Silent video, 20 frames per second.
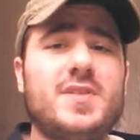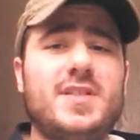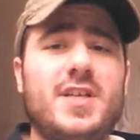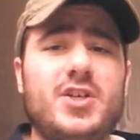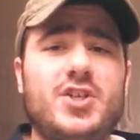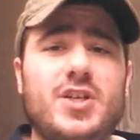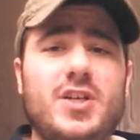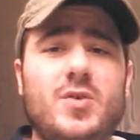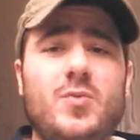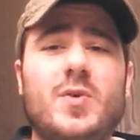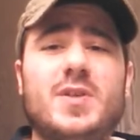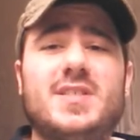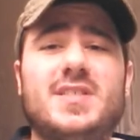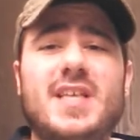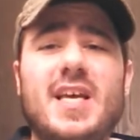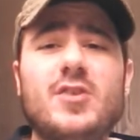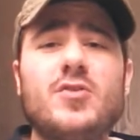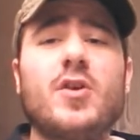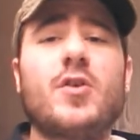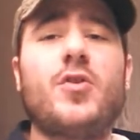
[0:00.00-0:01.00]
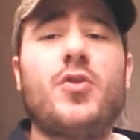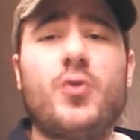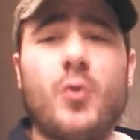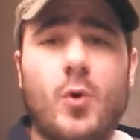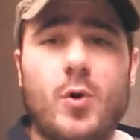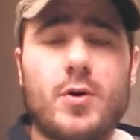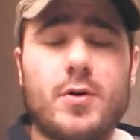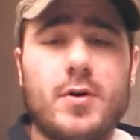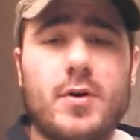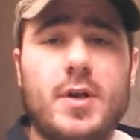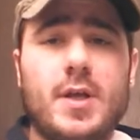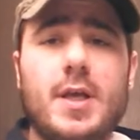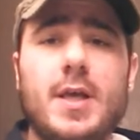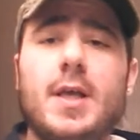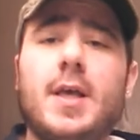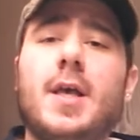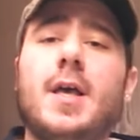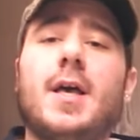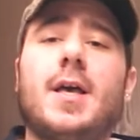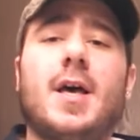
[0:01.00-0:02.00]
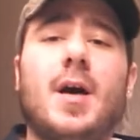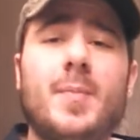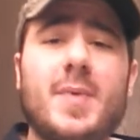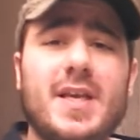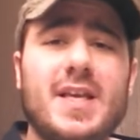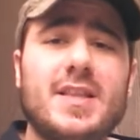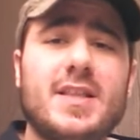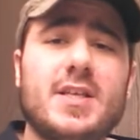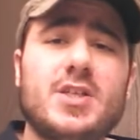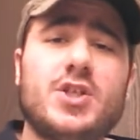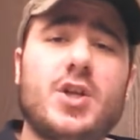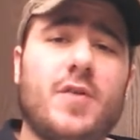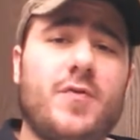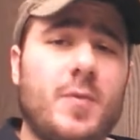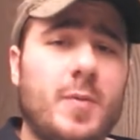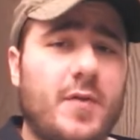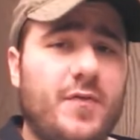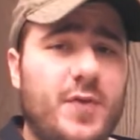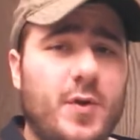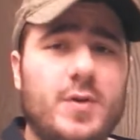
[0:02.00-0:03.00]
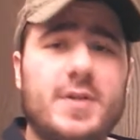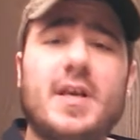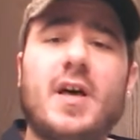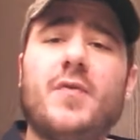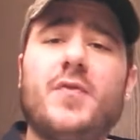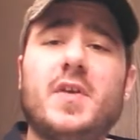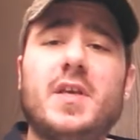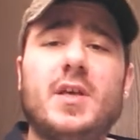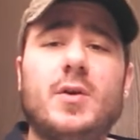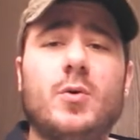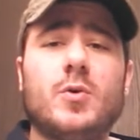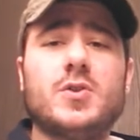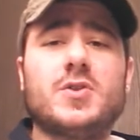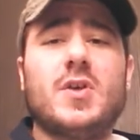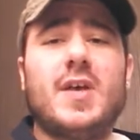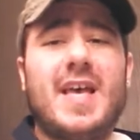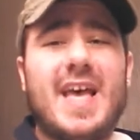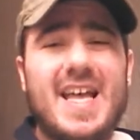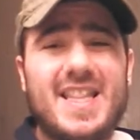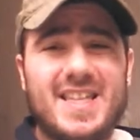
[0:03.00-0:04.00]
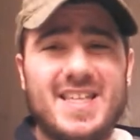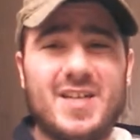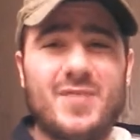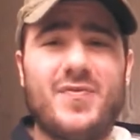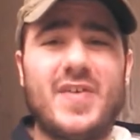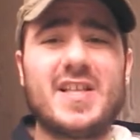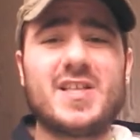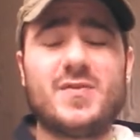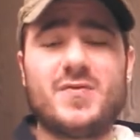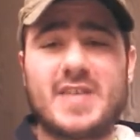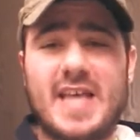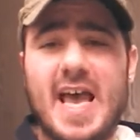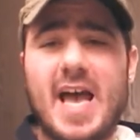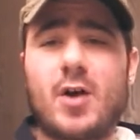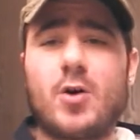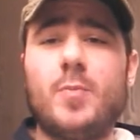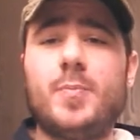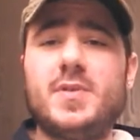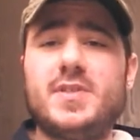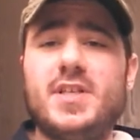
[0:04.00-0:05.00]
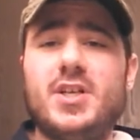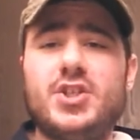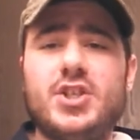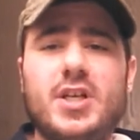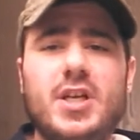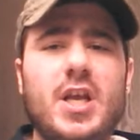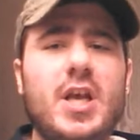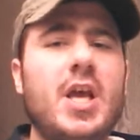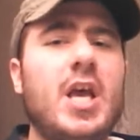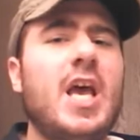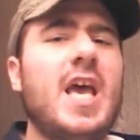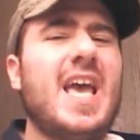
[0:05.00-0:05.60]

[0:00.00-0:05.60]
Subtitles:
position with Cedric Thornton coming in this year from the Philadelphia Eagles at the defensive tackle position.